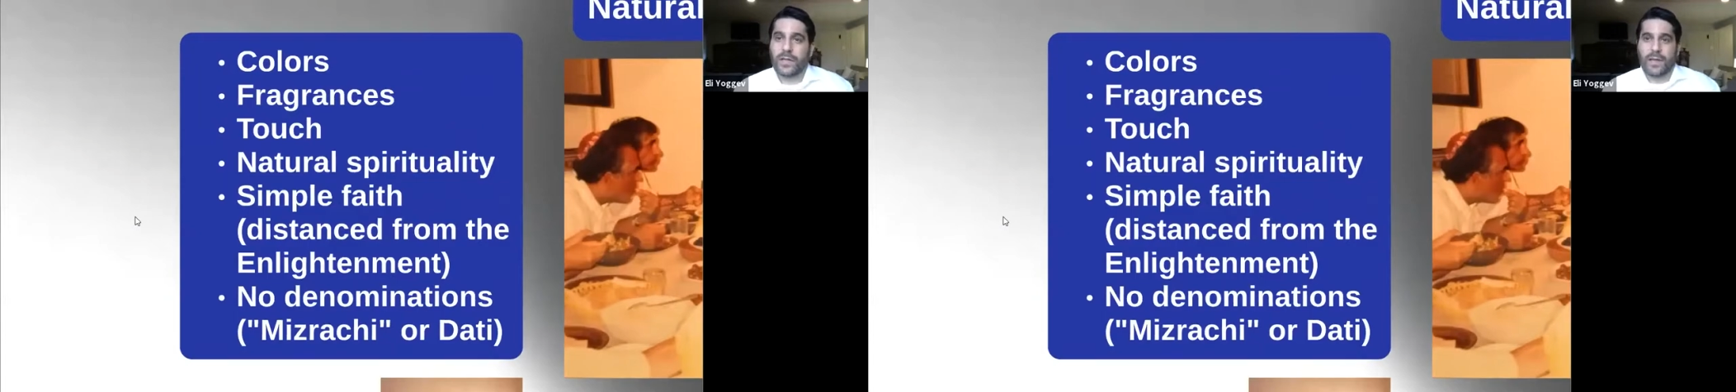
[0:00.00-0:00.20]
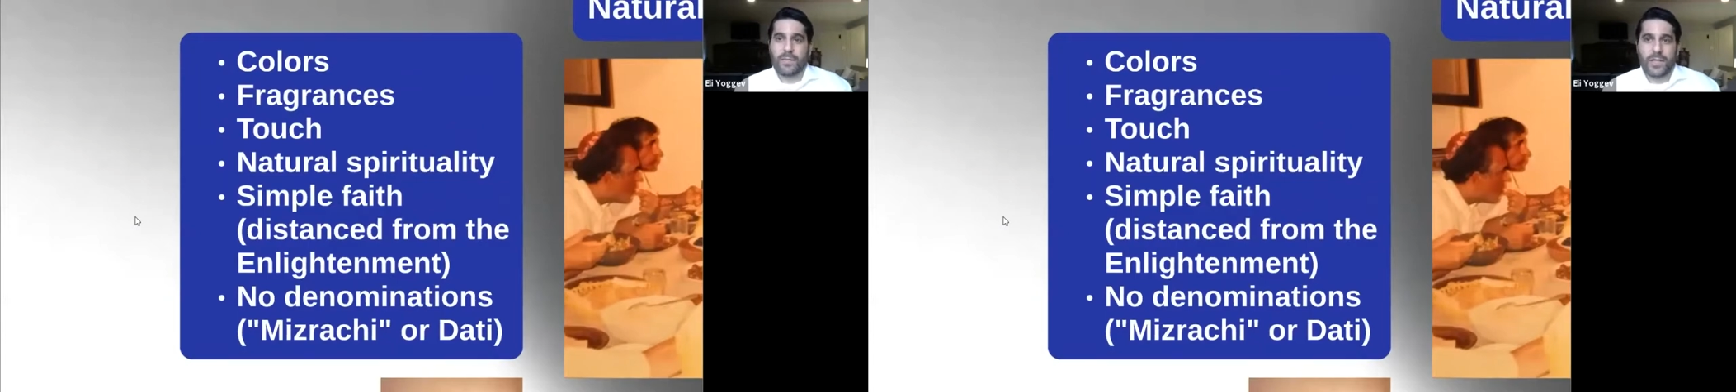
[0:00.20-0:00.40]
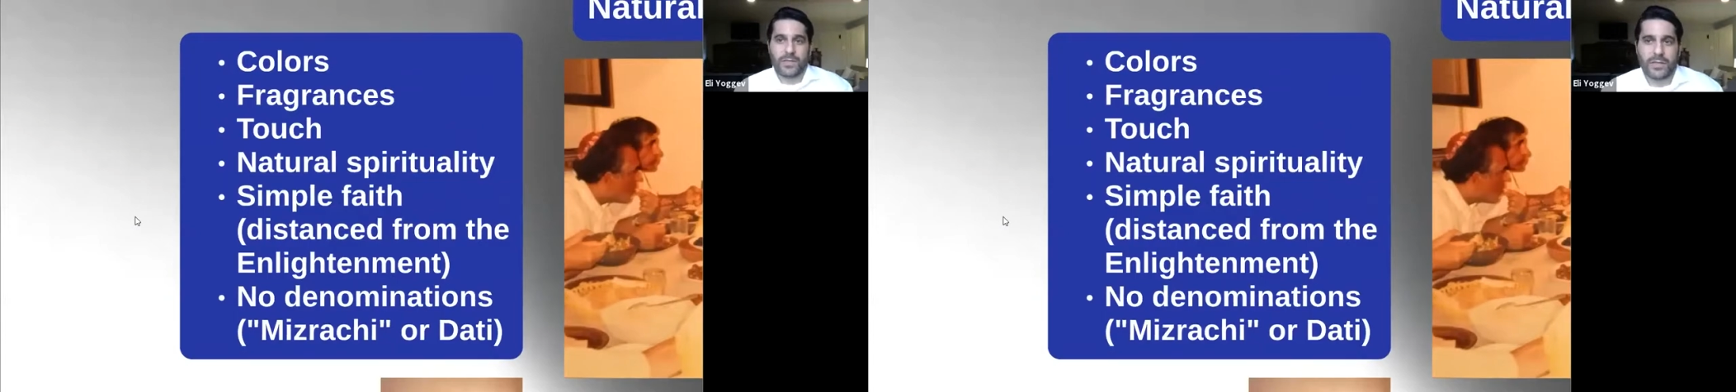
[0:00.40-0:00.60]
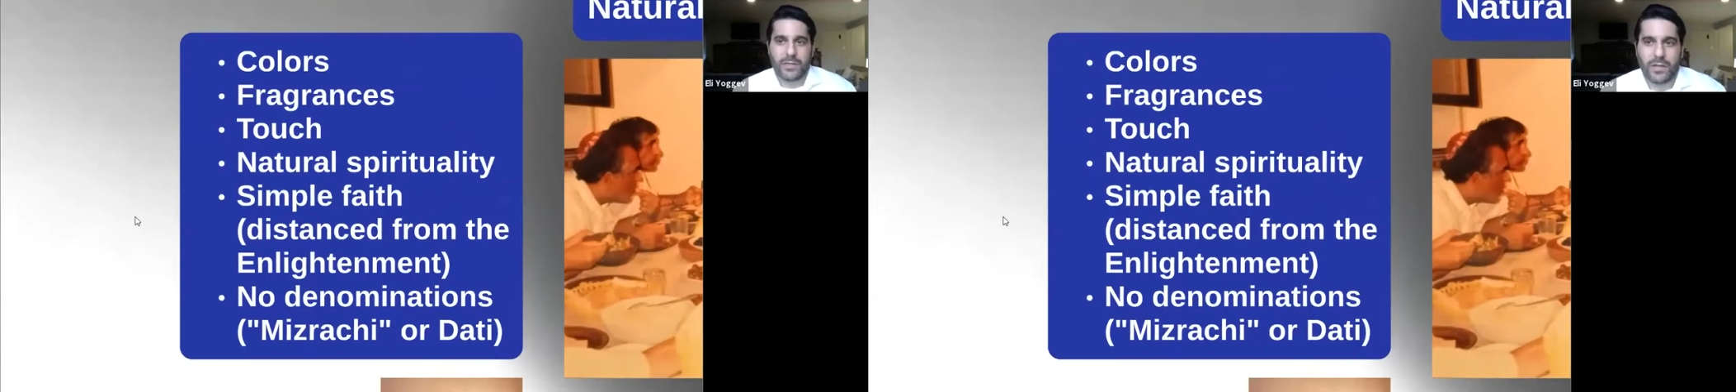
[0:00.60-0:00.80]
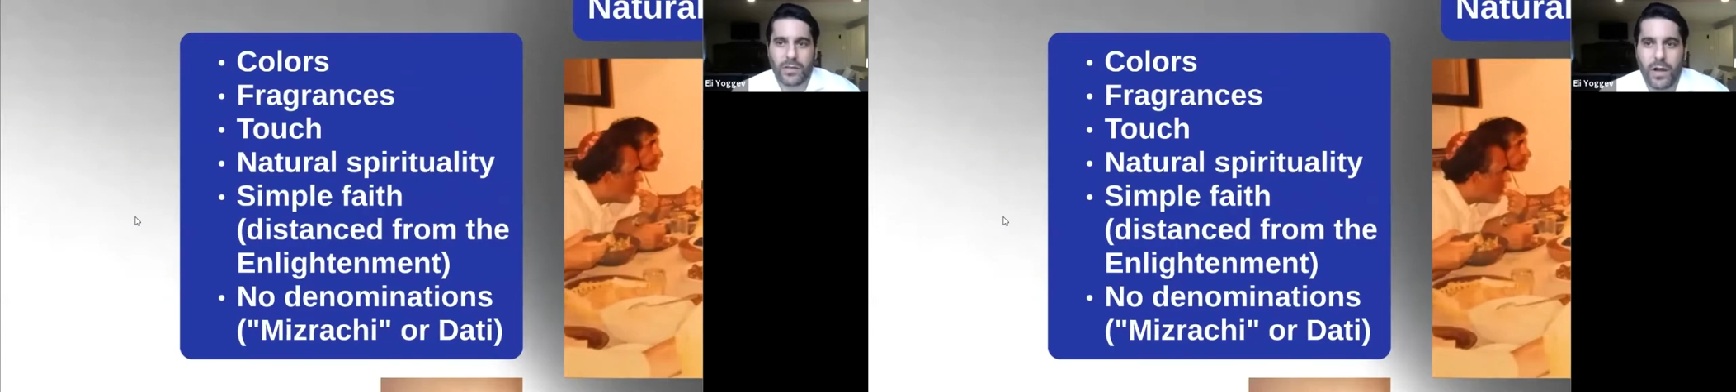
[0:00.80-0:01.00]
like I mentioned,
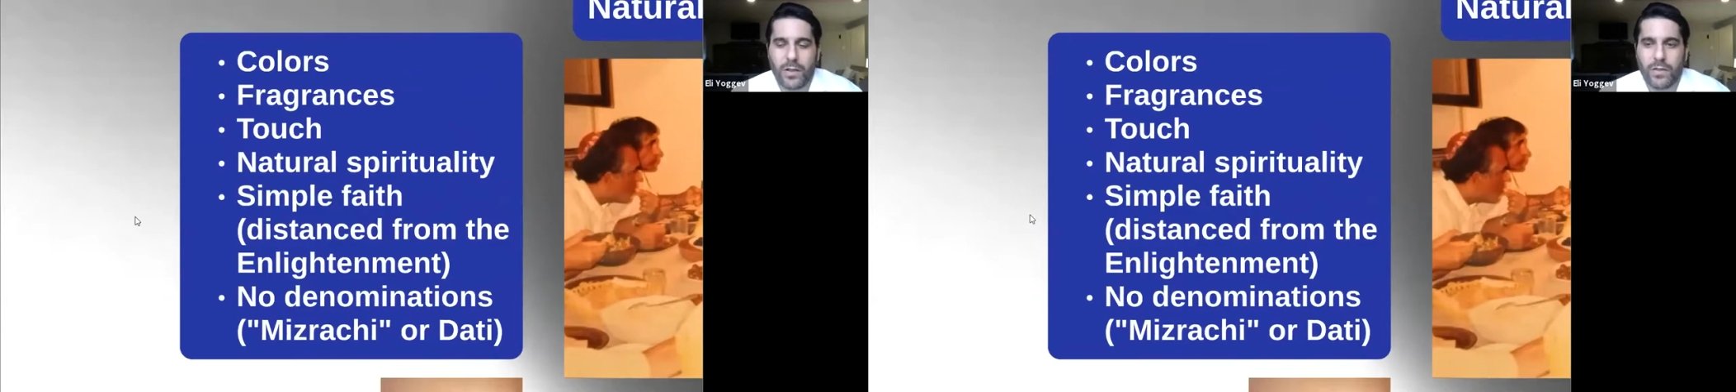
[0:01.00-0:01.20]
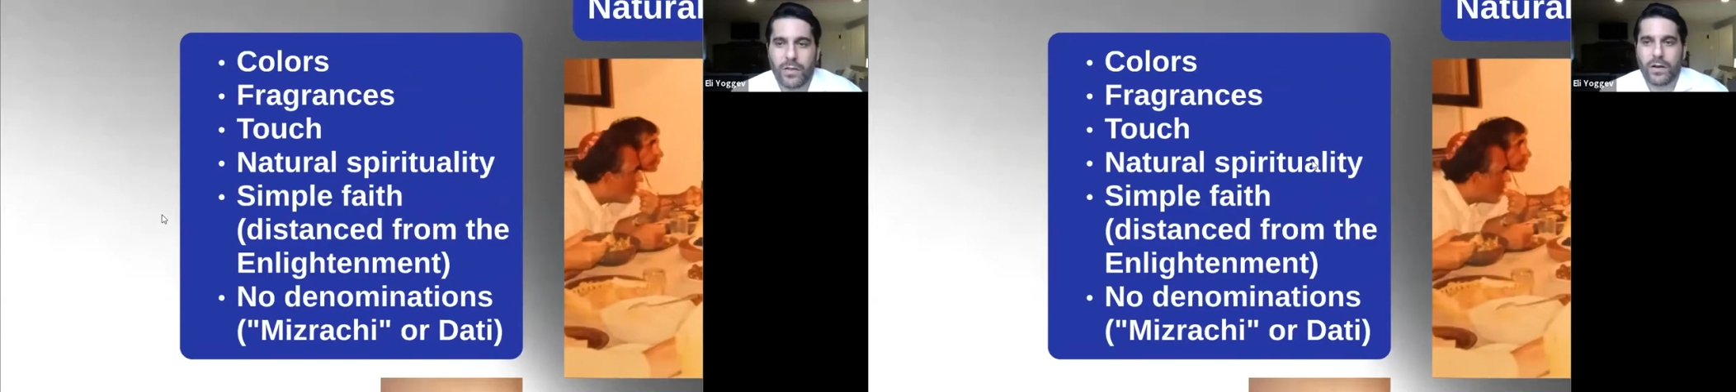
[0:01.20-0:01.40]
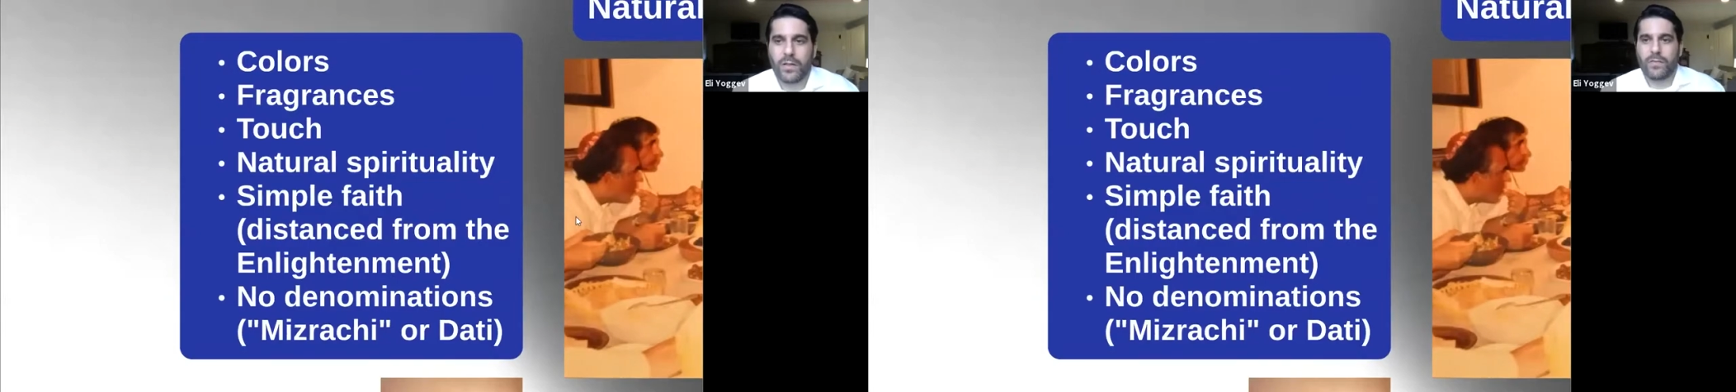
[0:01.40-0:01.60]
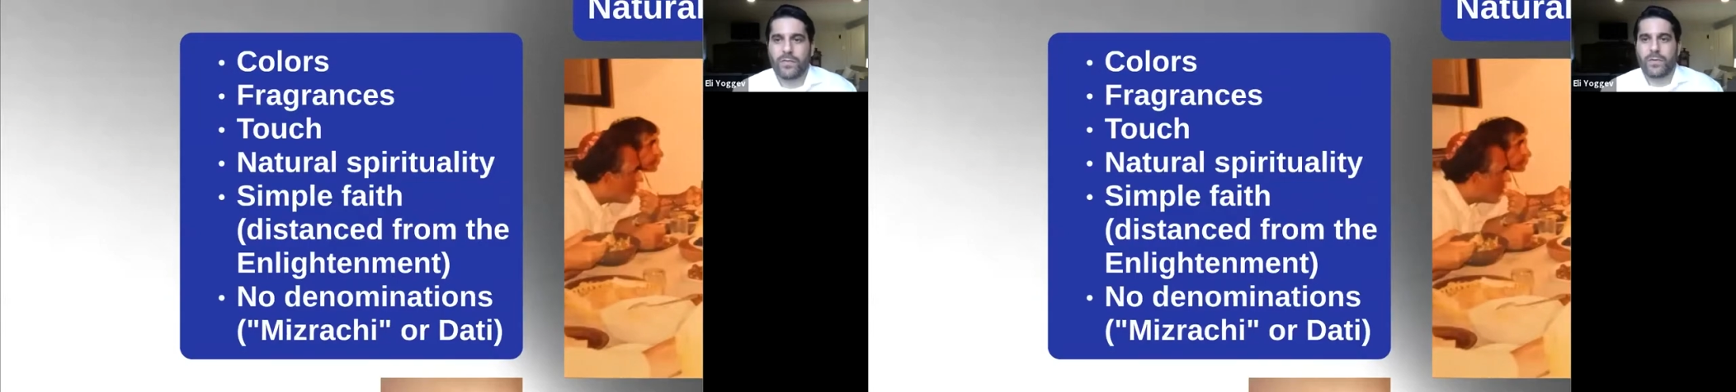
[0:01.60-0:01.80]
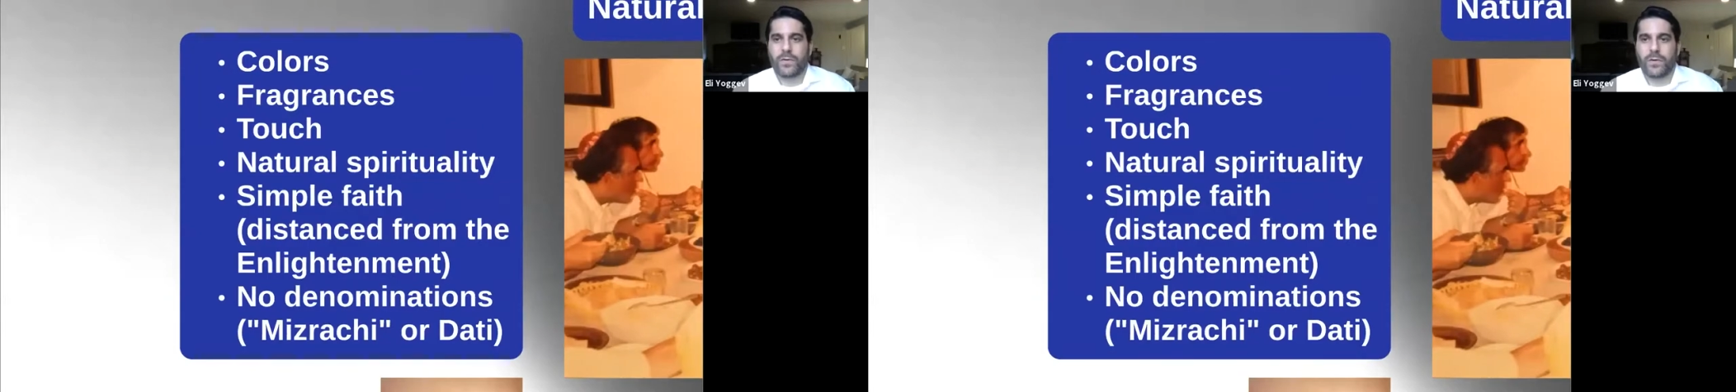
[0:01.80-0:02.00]
look at all the
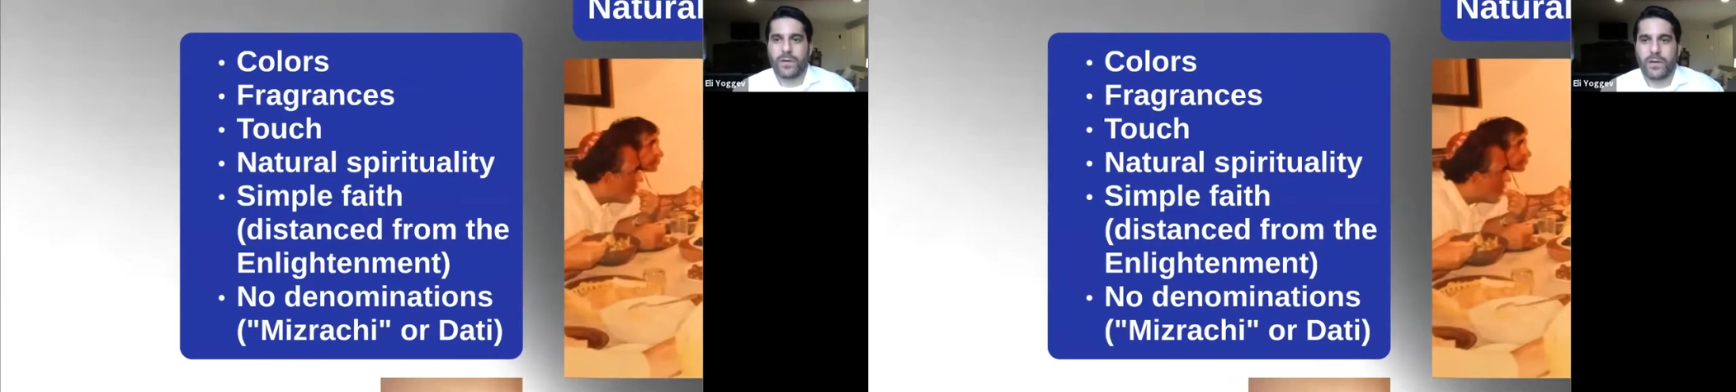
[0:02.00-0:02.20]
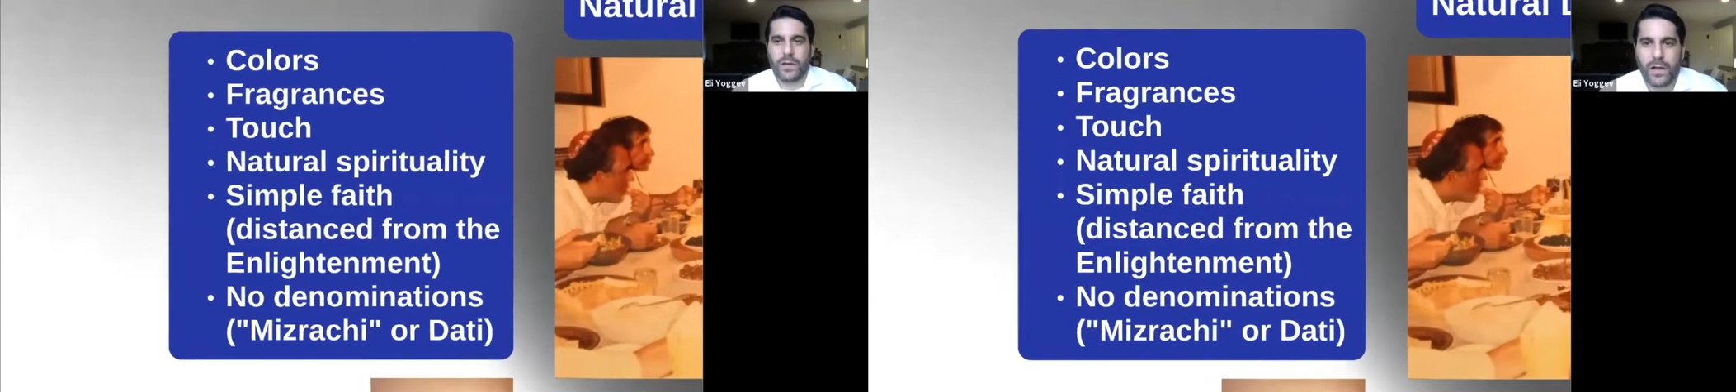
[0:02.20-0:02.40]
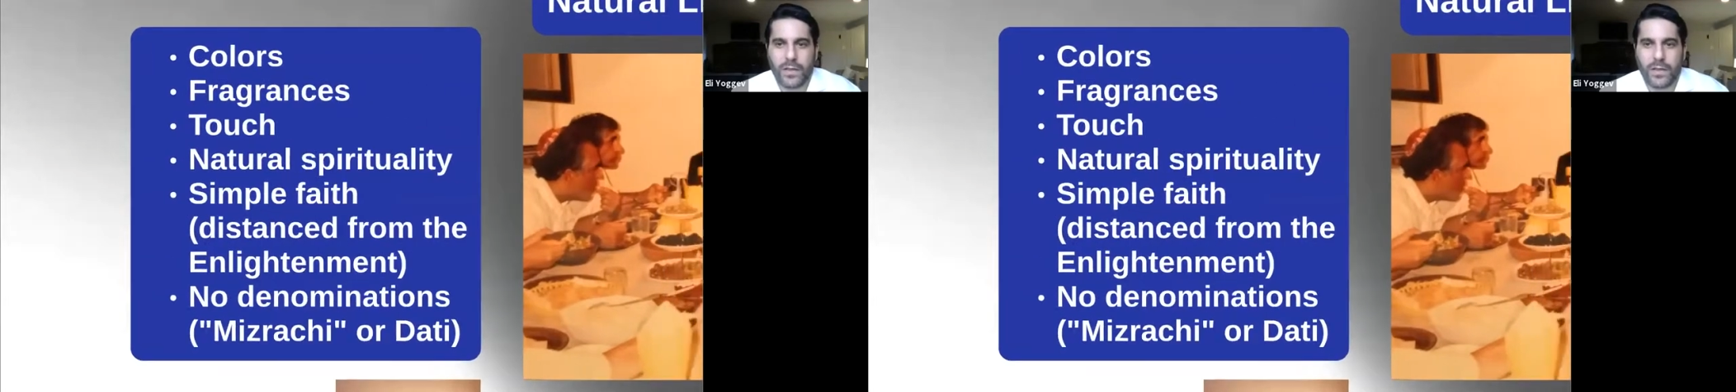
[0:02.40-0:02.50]
food, all